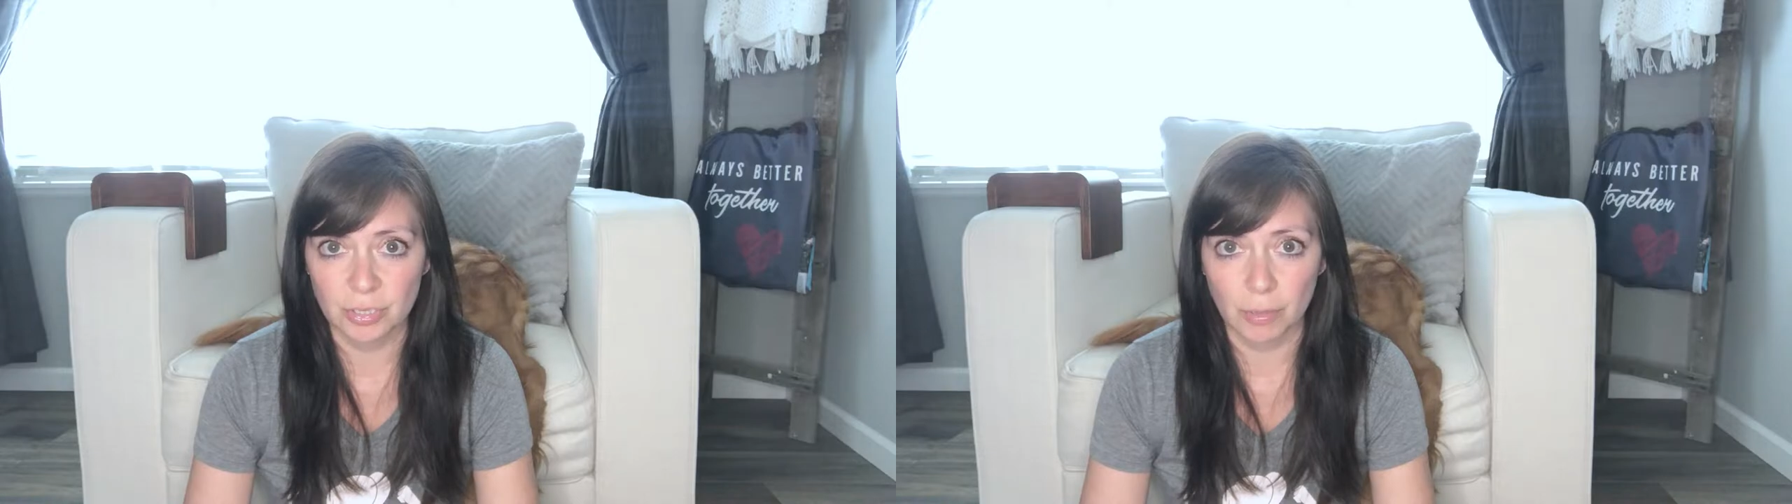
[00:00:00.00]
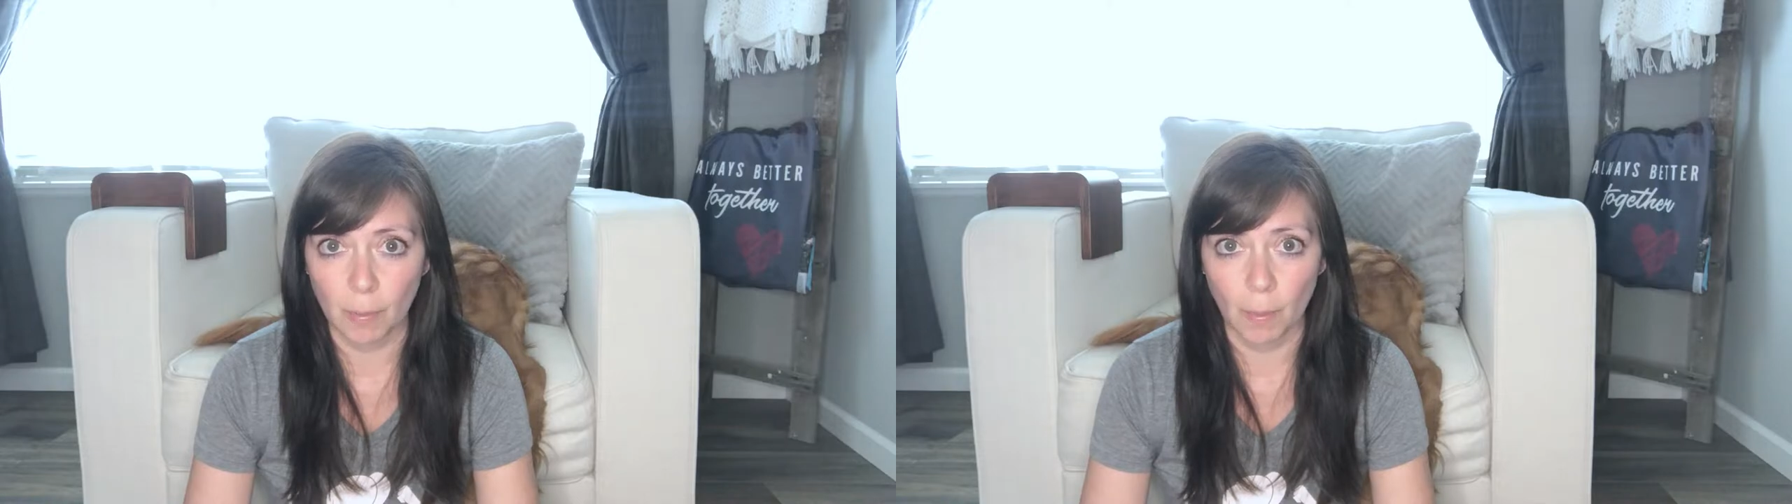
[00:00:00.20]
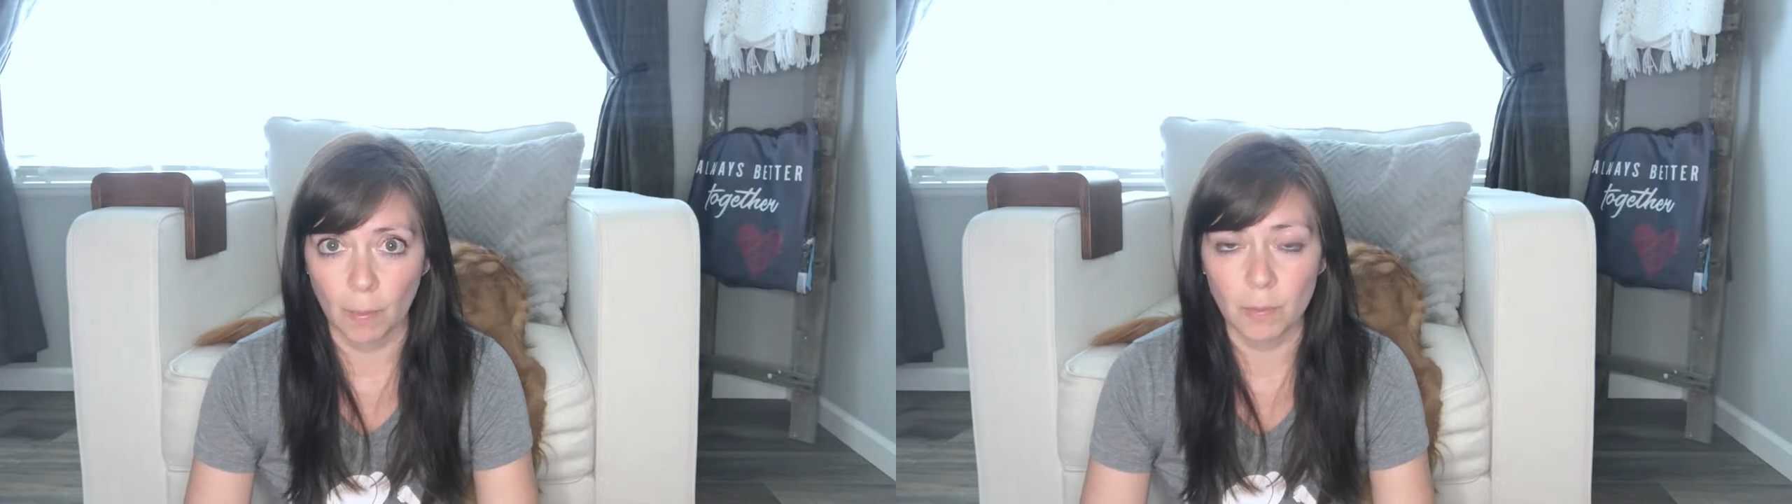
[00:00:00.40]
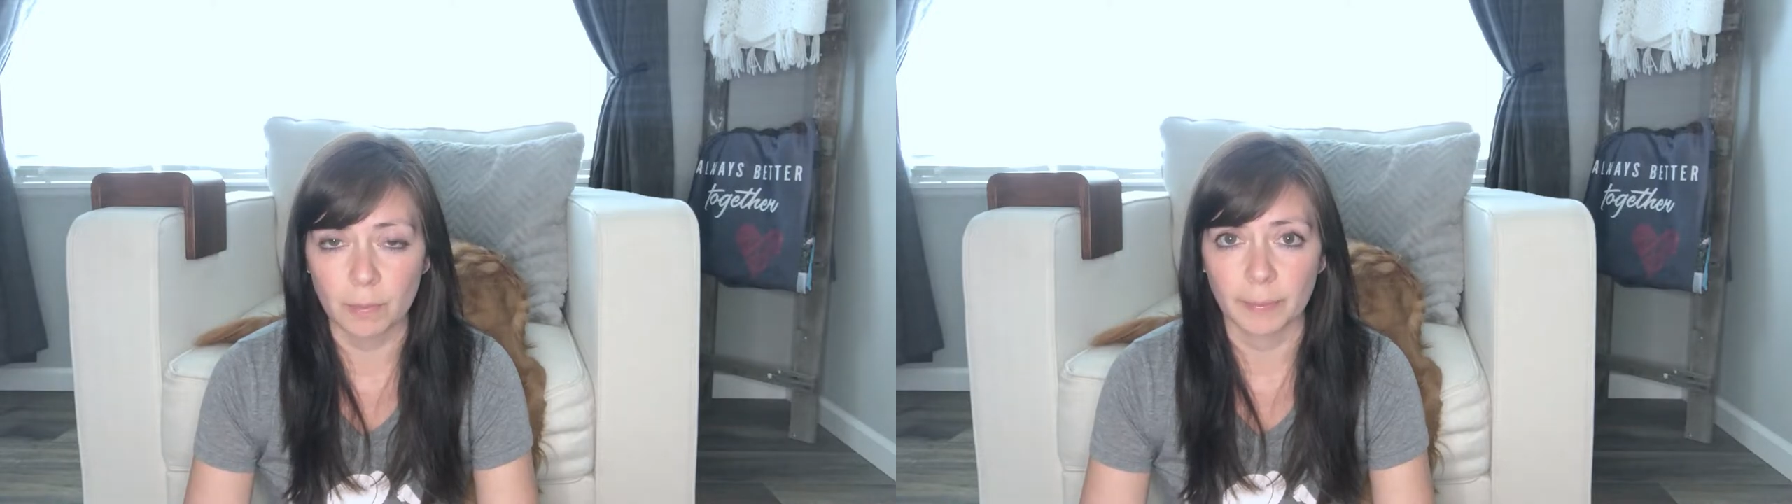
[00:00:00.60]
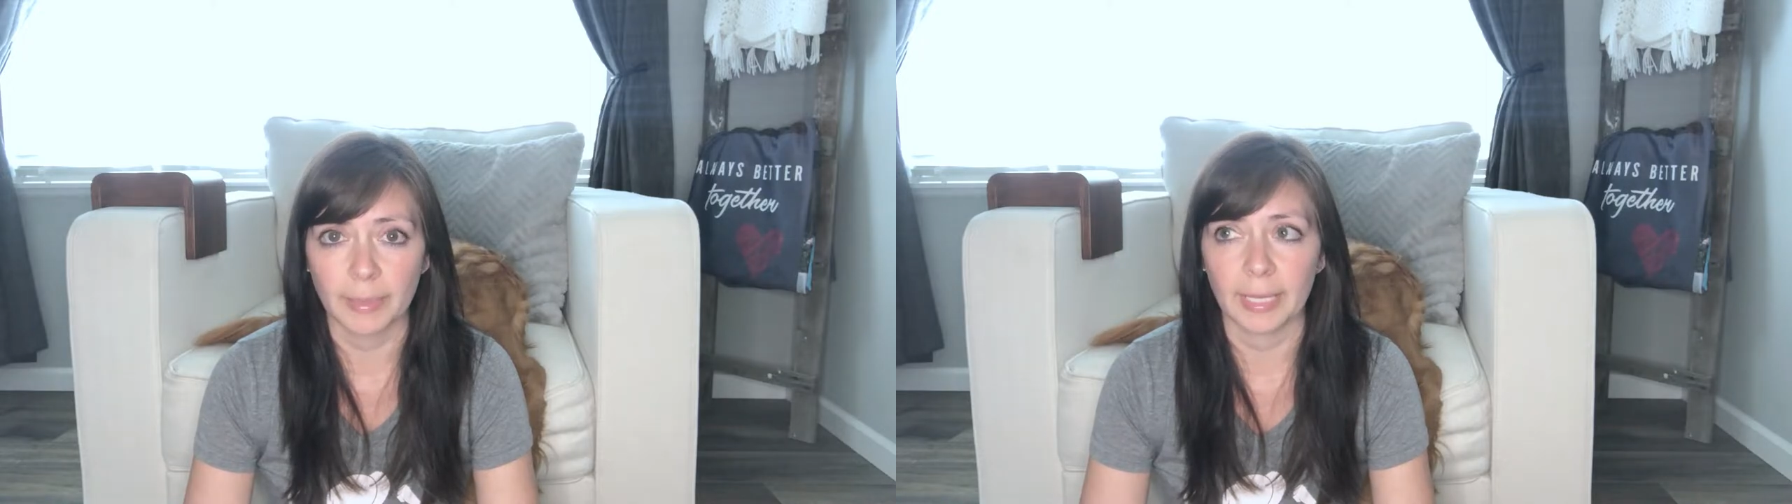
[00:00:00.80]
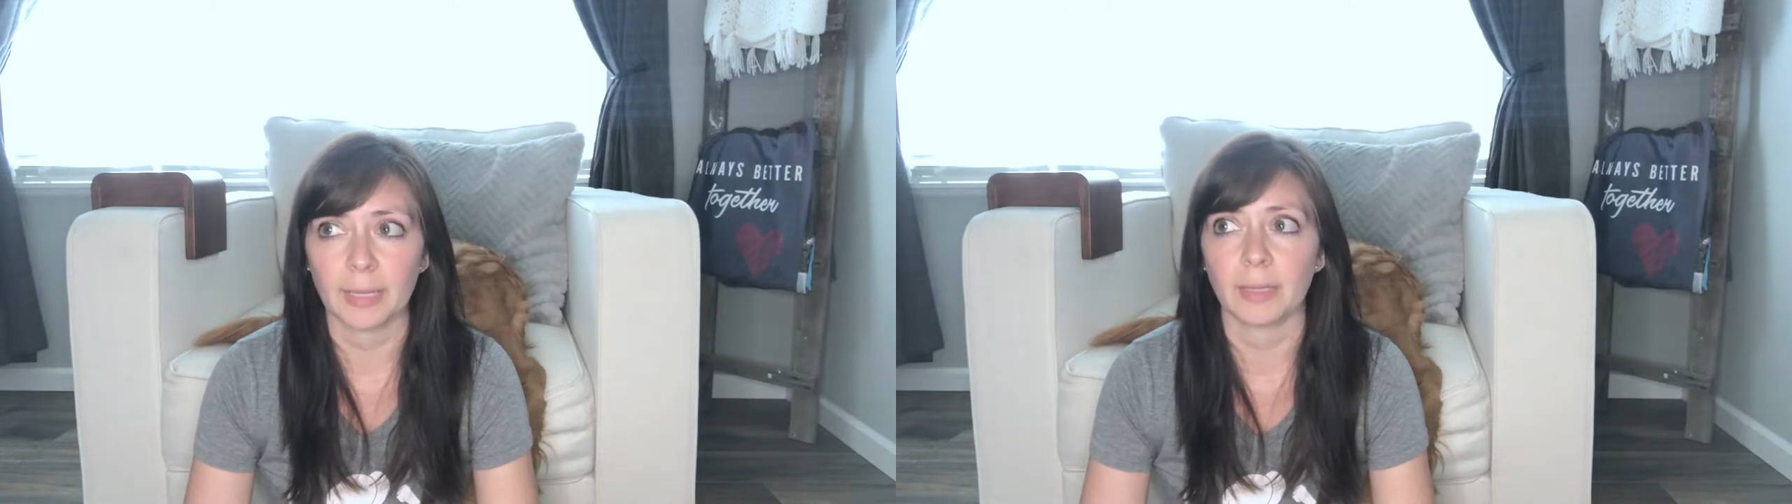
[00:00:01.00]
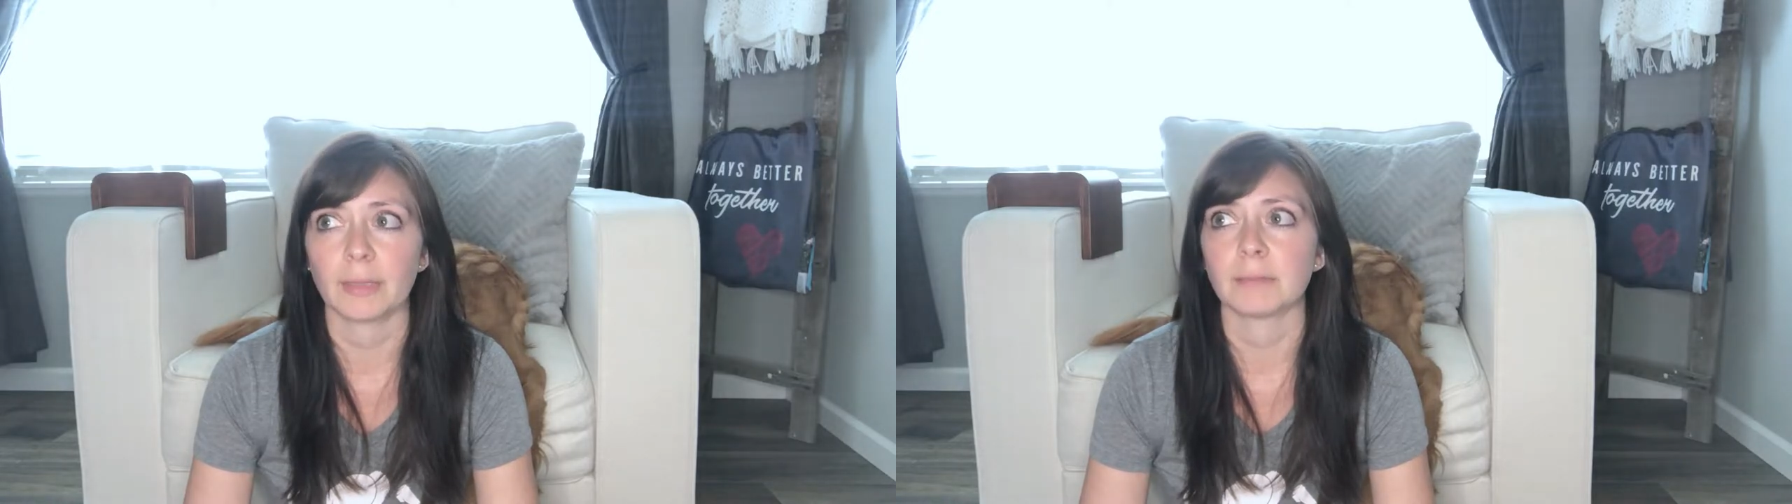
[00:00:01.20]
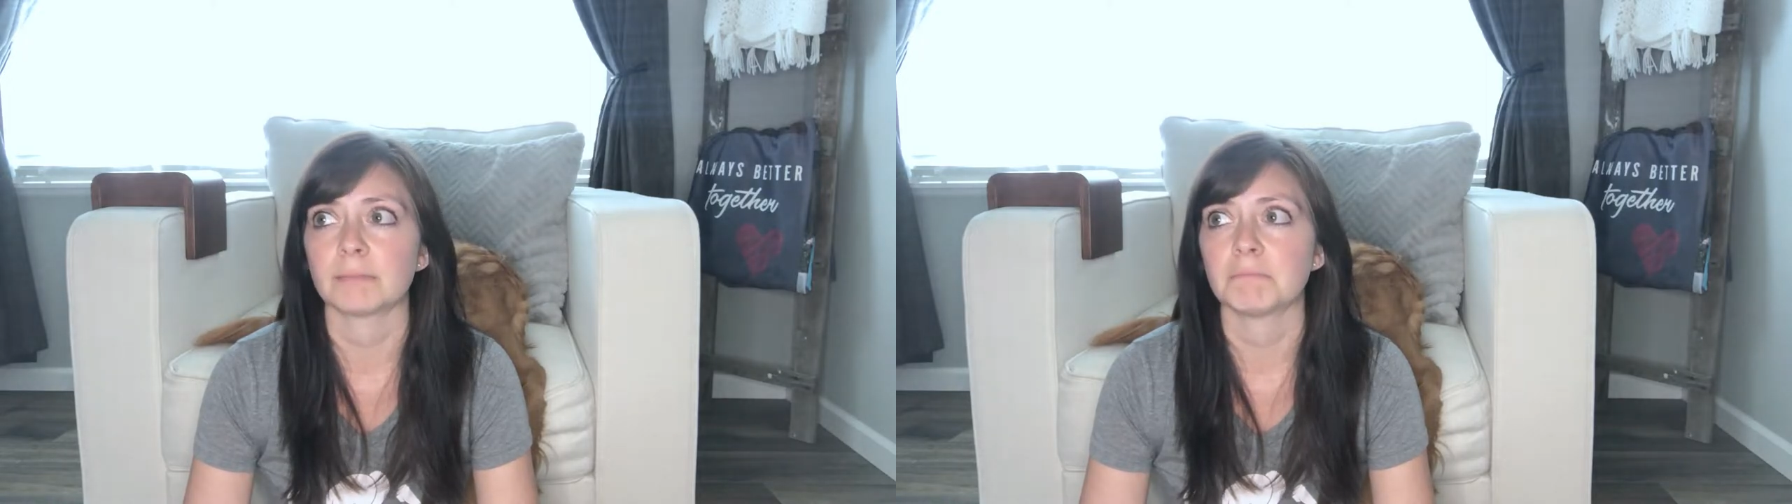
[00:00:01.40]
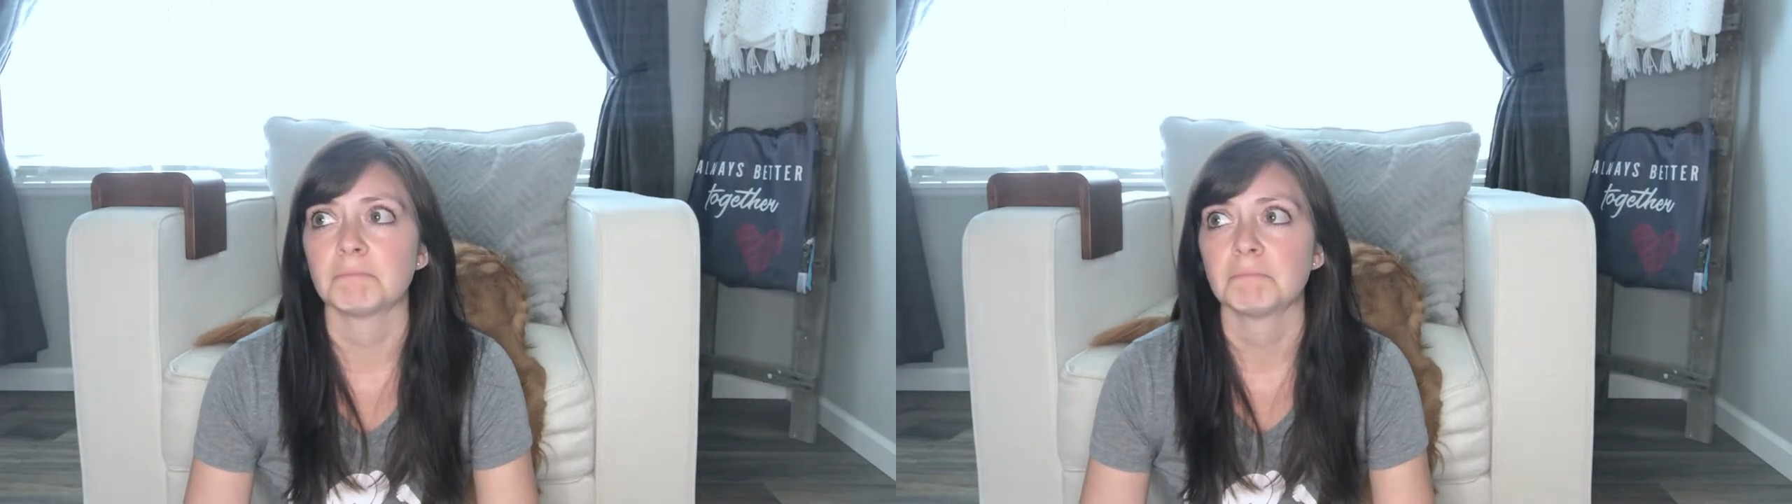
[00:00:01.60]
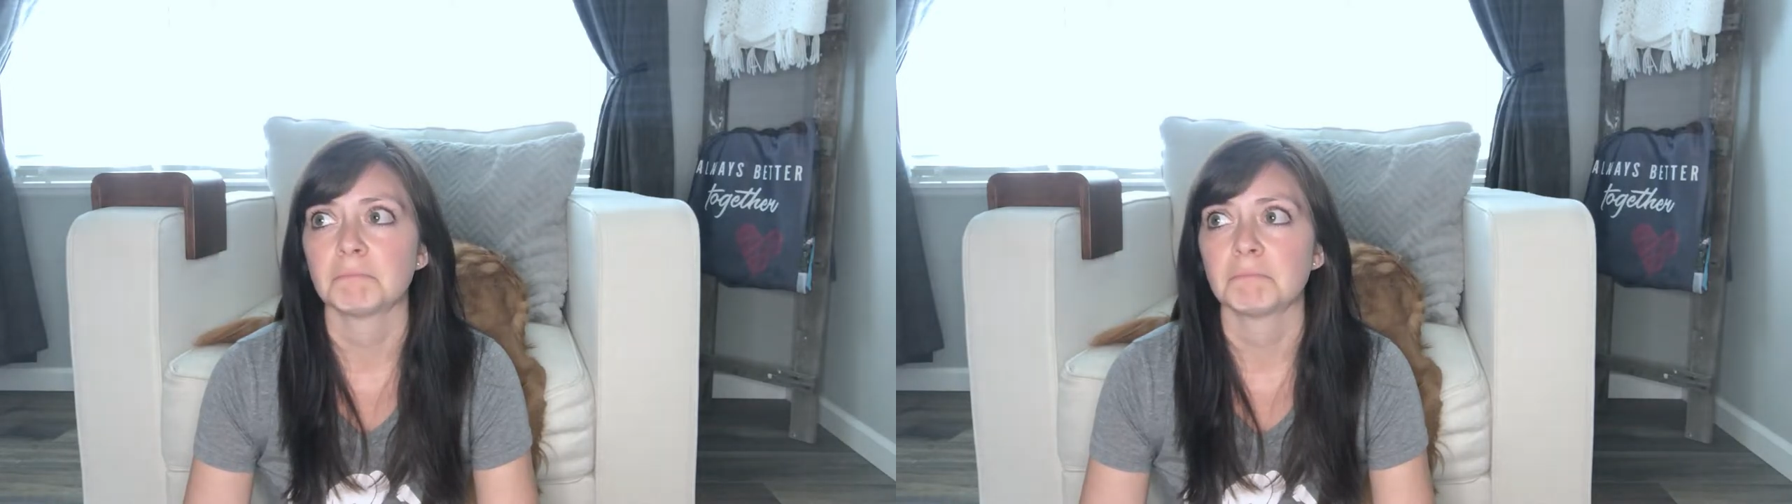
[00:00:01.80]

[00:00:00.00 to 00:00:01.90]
to go home and